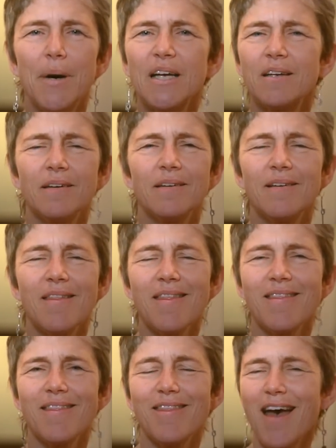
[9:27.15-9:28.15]
But
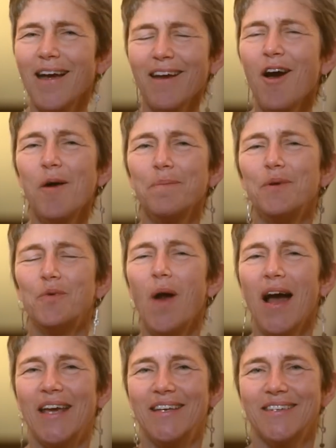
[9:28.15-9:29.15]
that can't be
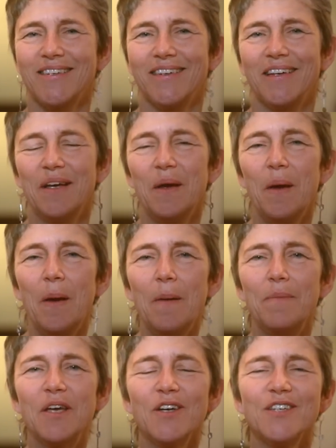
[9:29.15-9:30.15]
right,
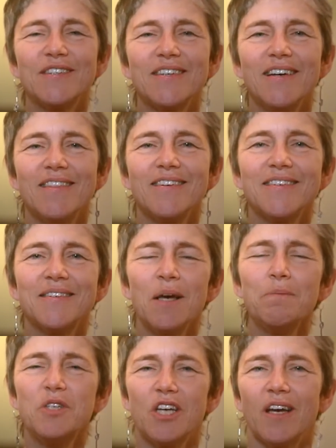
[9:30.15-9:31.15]
because the
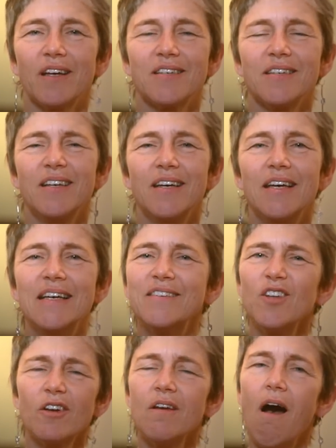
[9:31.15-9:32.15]
subject
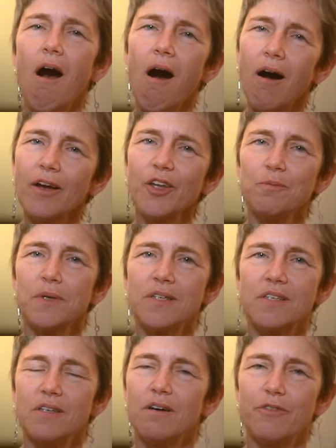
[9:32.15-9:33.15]
is not an
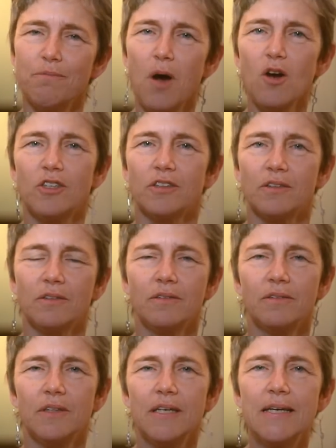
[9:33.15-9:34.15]
argument of the
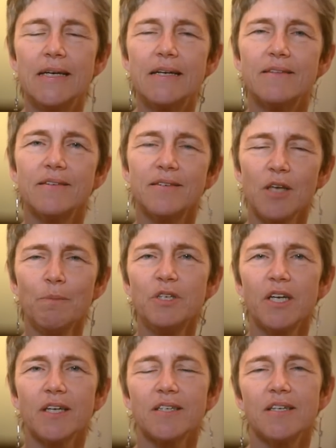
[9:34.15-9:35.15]
modal. The
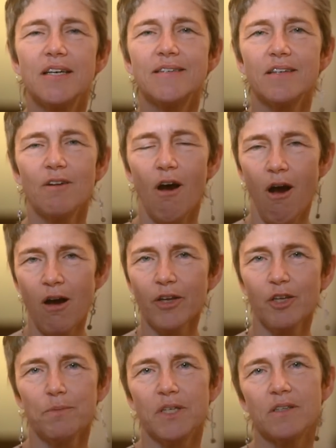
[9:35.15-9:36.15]
subject is an
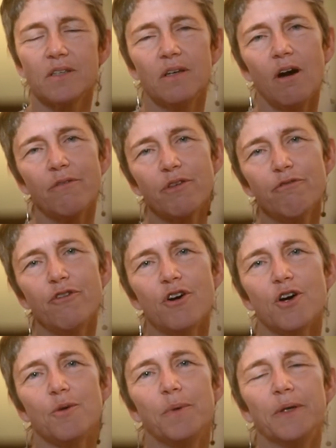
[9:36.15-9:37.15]
argument of the
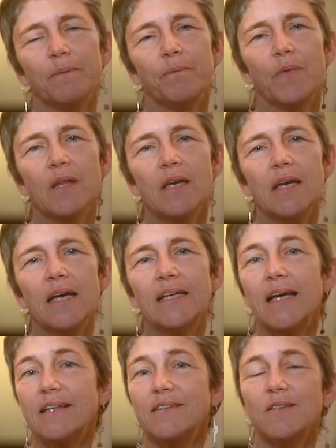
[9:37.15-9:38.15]
verb.
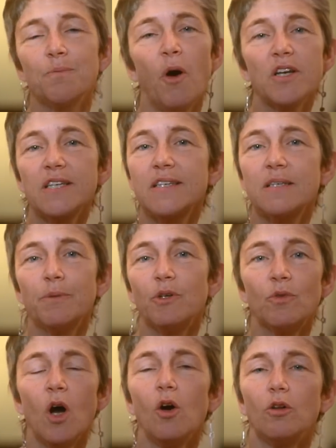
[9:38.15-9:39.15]
It gets its
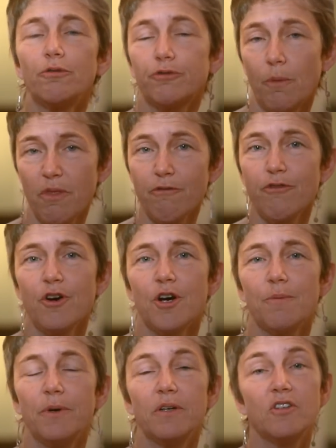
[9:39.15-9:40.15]
participant role from the
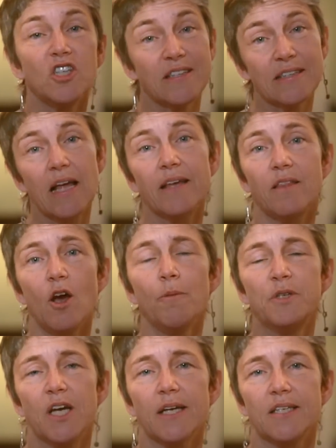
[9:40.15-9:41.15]
verb, just like the
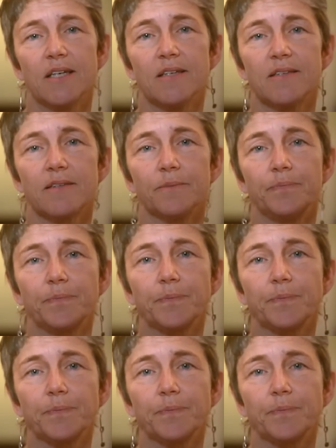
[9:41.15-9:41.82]
object does.